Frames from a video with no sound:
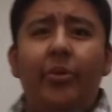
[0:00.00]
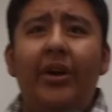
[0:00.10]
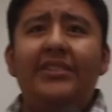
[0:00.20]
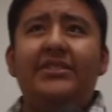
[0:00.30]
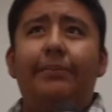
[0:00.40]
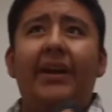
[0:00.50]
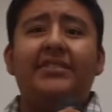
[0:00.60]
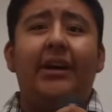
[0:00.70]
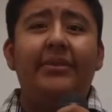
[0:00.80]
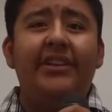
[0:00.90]
was the best
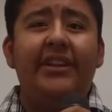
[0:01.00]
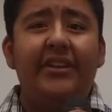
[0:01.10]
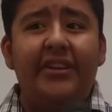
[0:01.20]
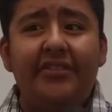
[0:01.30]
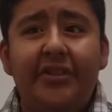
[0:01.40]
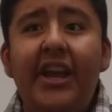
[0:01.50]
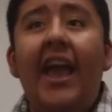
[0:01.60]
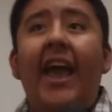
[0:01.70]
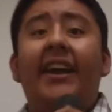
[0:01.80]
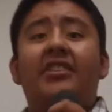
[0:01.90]
commentator in history
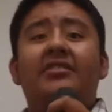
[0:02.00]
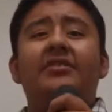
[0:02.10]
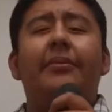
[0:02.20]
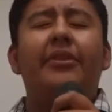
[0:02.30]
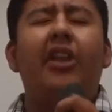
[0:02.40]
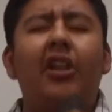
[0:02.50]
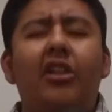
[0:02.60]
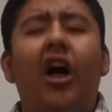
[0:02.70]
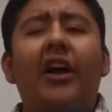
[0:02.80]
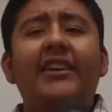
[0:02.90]
and is the
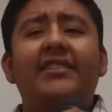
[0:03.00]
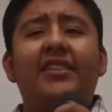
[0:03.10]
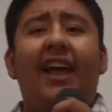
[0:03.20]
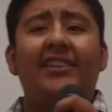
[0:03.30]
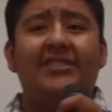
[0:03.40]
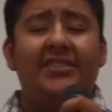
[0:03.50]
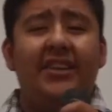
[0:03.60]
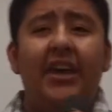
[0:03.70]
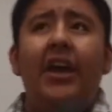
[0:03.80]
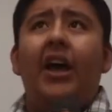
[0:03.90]
longest lasting
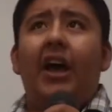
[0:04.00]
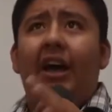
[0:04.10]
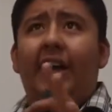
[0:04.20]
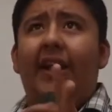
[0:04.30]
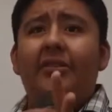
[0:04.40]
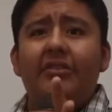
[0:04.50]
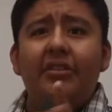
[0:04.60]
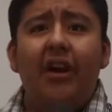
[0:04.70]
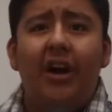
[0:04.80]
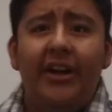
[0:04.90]

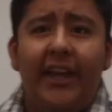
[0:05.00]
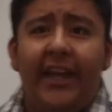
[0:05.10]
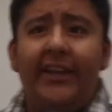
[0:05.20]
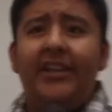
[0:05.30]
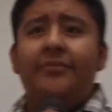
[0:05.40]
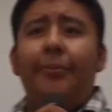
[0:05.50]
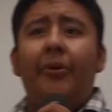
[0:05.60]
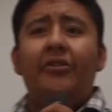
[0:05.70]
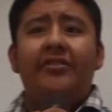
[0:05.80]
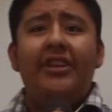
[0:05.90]
announcer on any
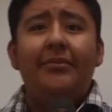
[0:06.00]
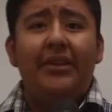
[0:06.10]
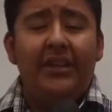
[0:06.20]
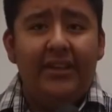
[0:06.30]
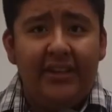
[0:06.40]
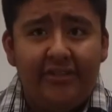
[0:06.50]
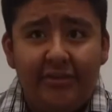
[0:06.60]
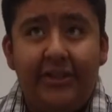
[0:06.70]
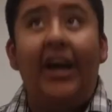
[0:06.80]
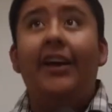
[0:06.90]
sports team in
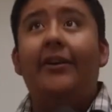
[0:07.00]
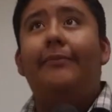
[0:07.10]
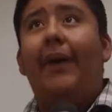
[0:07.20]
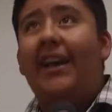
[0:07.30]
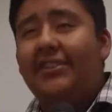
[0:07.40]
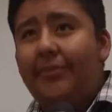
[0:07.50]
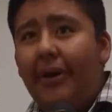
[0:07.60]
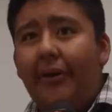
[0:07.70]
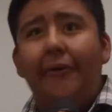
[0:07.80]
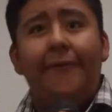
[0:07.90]
history, not of
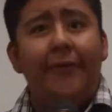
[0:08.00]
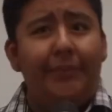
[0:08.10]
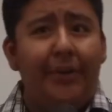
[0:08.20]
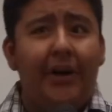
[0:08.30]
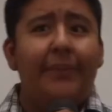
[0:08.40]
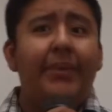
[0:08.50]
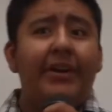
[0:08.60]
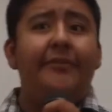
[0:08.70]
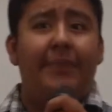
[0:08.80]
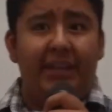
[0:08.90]
basketball or football, but
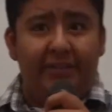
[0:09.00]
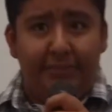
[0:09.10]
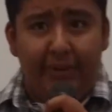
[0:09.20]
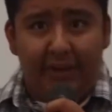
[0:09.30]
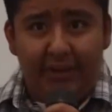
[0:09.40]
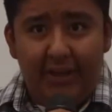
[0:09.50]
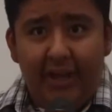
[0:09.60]
of baseball.